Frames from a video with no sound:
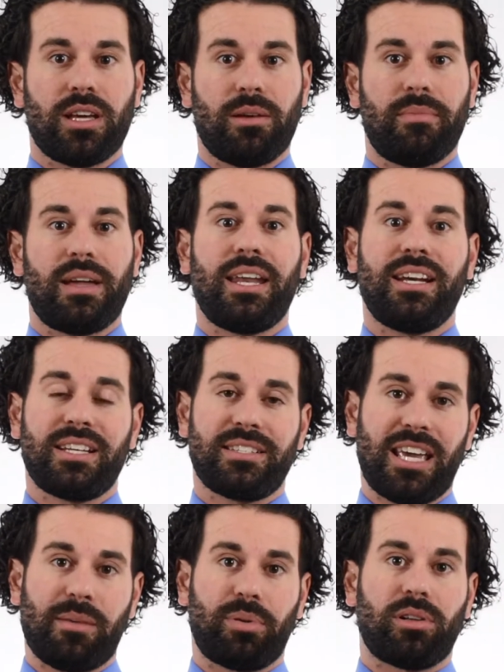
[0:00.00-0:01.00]
them, and an
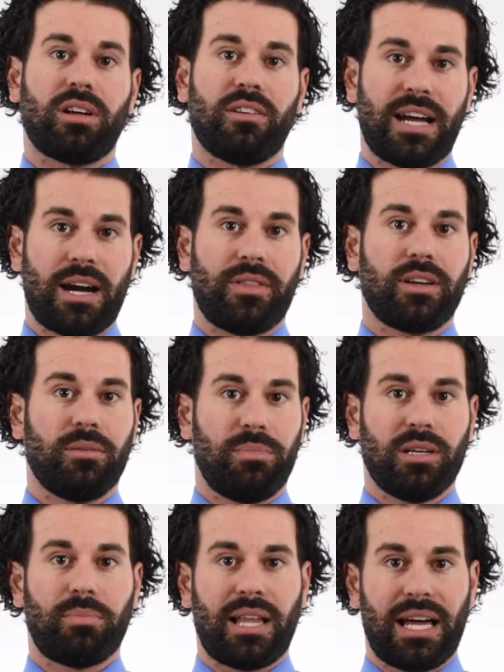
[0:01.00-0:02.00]
example of how they could
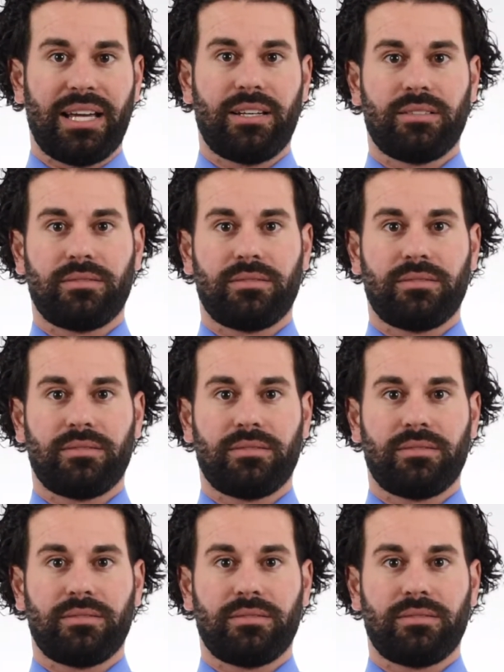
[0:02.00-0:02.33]
be applied.